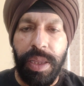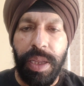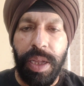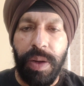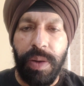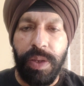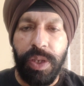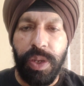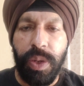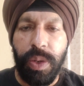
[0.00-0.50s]
The
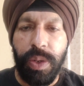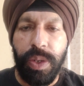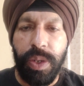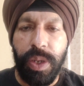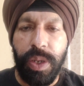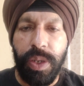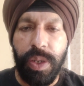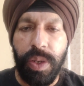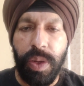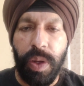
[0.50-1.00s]

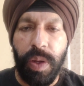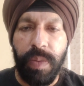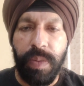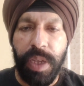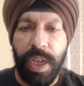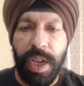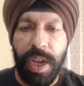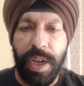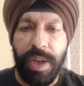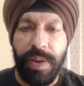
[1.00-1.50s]
resources of
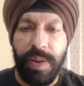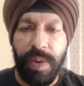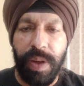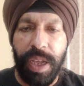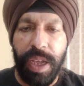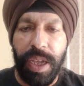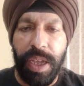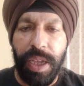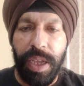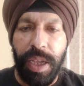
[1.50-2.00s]
the
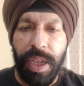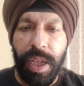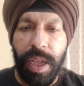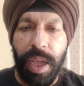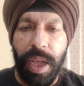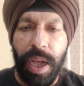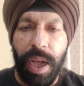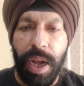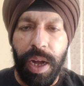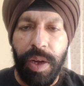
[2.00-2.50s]
country
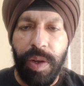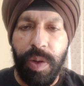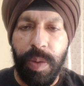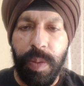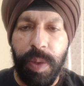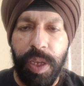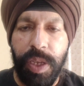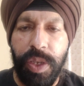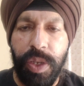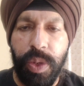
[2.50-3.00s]
are to
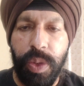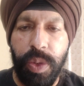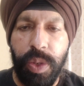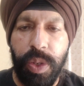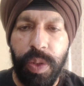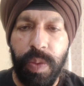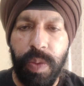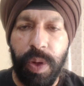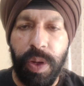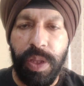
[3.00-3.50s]
be
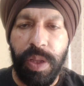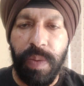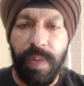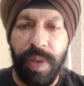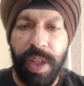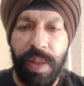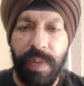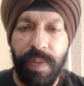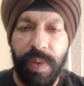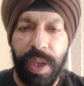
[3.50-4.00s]
used for the
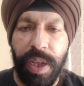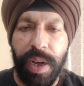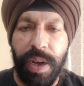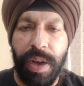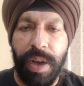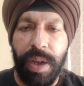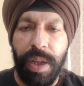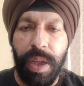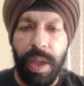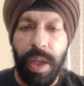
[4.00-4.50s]
welfare
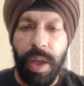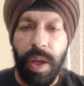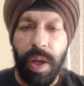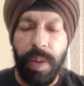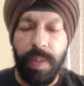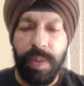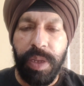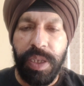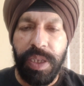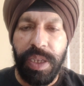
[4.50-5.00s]

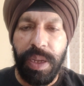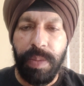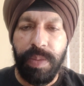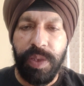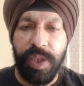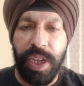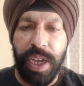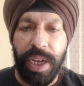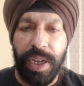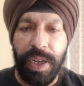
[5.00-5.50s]
of the
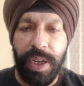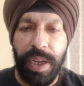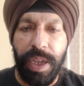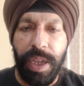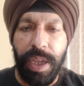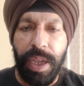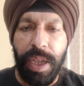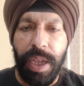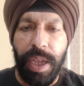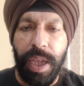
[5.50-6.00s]
subject
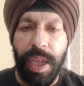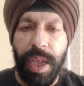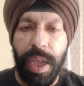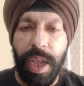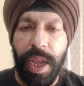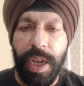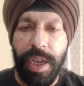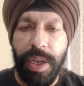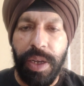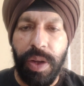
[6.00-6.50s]

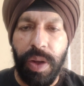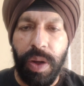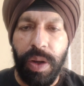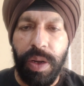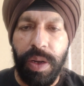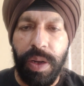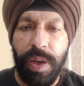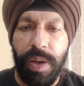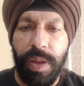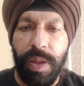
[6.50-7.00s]
and not
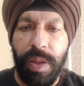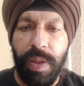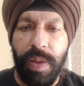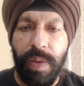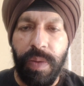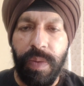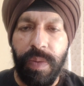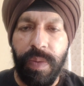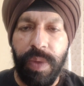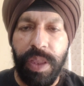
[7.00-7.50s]

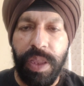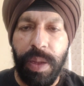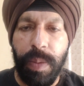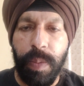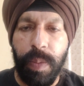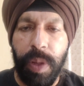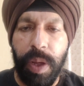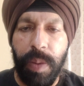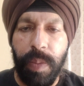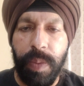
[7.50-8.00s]
with the
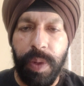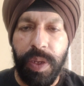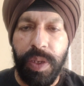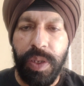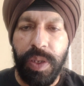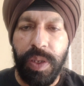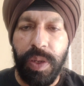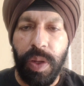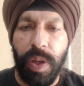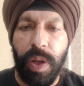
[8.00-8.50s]

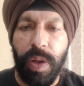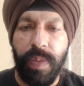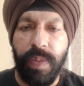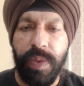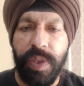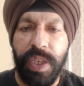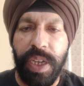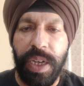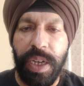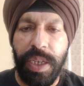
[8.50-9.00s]
purpose of
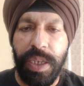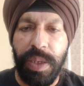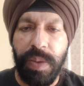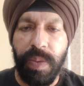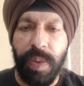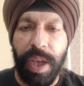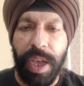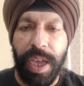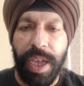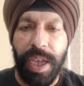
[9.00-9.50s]

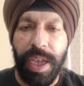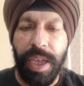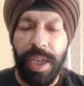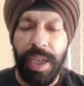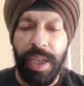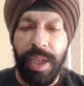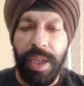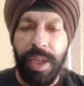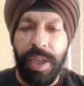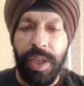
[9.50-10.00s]
satisfying
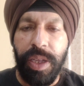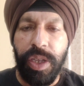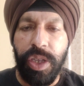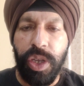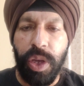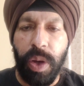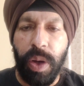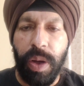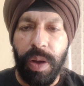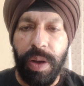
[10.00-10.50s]

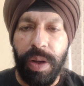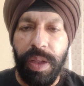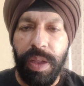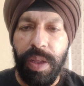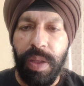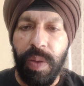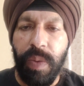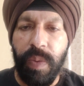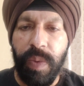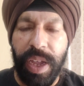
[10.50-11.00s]
your
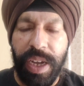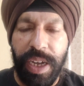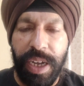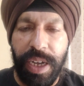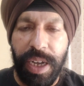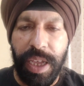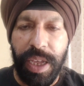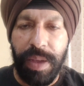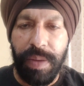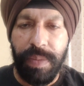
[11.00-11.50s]

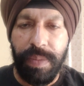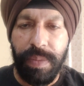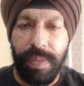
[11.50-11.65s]
vanity.